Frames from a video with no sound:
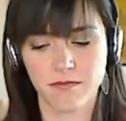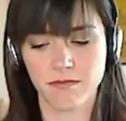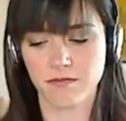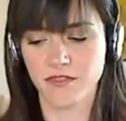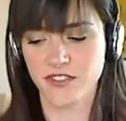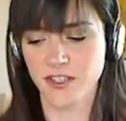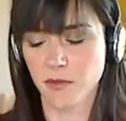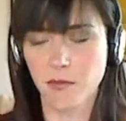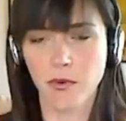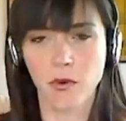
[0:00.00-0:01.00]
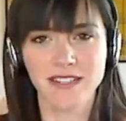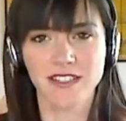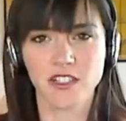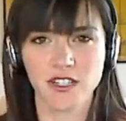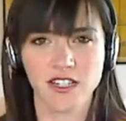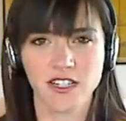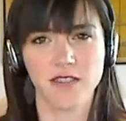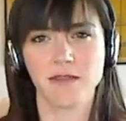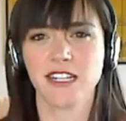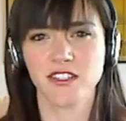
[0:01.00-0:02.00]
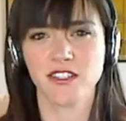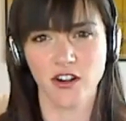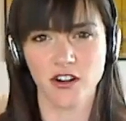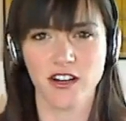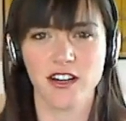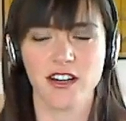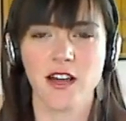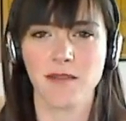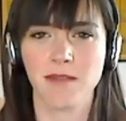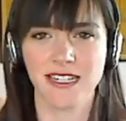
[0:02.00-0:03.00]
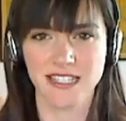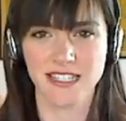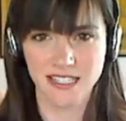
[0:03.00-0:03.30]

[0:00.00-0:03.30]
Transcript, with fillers: simple points that you can give them to get started and help make right. it seem